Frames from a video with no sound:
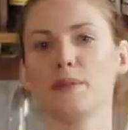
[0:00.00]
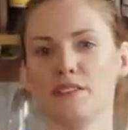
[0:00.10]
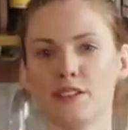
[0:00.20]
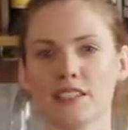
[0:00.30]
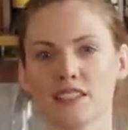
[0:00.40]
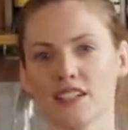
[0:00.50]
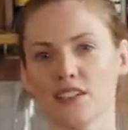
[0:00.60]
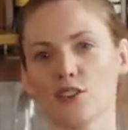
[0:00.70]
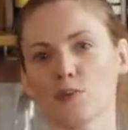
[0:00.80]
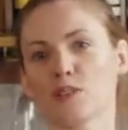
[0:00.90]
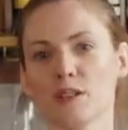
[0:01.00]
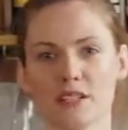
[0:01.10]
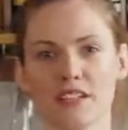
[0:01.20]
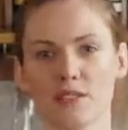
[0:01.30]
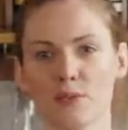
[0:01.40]
Beefeater or
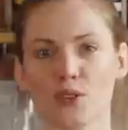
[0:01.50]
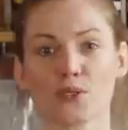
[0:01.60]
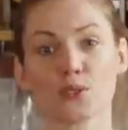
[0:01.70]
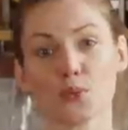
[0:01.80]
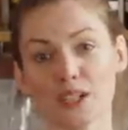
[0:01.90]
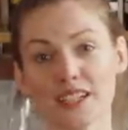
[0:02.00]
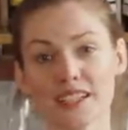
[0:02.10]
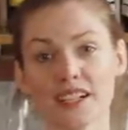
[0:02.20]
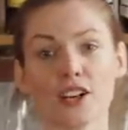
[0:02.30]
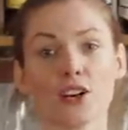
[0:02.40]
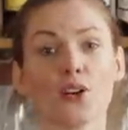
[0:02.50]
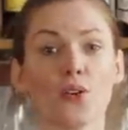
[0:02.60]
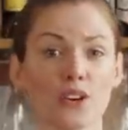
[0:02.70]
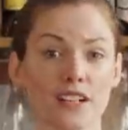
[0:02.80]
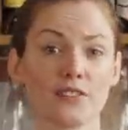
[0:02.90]
Plymouth would also work.
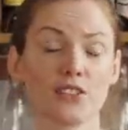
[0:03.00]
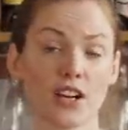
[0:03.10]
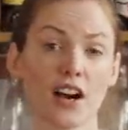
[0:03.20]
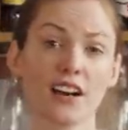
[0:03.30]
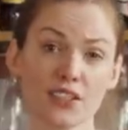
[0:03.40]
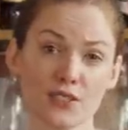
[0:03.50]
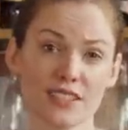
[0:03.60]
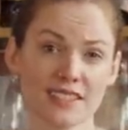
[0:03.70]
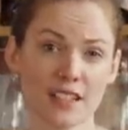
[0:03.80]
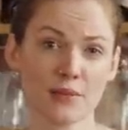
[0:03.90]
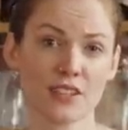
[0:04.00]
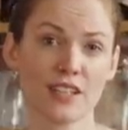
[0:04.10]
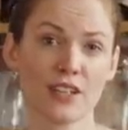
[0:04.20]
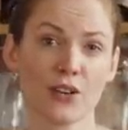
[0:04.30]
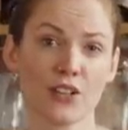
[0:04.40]
Or if you are using
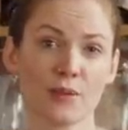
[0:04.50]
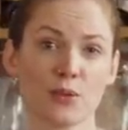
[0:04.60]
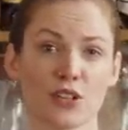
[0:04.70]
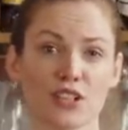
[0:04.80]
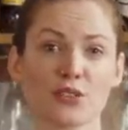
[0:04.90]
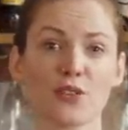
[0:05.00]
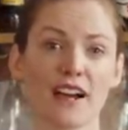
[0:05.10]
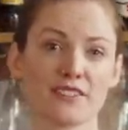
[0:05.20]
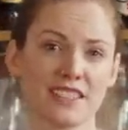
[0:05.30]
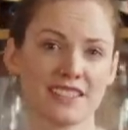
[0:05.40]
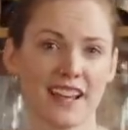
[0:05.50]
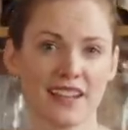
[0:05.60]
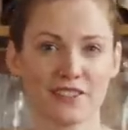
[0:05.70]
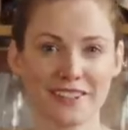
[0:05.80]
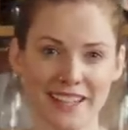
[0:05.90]
something on the more crafty
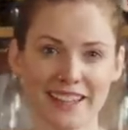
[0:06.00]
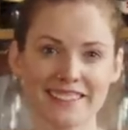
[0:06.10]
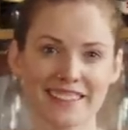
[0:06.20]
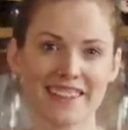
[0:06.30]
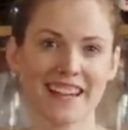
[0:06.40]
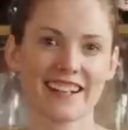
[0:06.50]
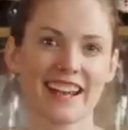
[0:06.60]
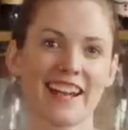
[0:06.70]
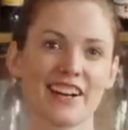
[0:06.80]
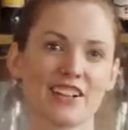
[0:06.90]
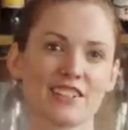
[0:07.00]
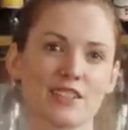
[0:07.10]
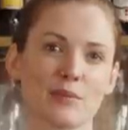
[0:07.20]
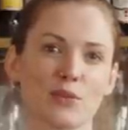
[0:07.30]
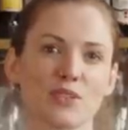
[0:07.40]
side of things, then err
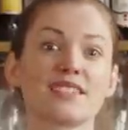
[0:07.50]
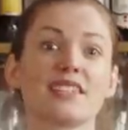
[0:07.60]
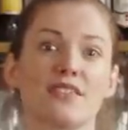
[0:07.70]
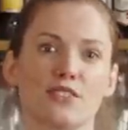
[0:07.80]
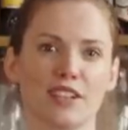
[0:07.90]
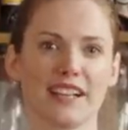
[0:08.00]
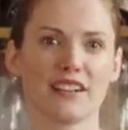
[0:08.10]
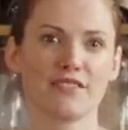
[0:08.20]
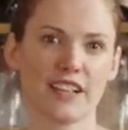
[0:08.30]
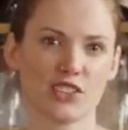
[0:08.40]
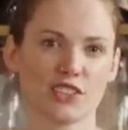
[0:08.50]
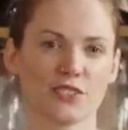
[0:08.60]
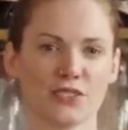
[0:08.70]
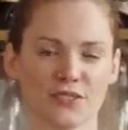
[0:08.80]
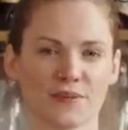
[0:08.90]
to the more savory and
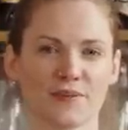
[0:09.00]
vegetal.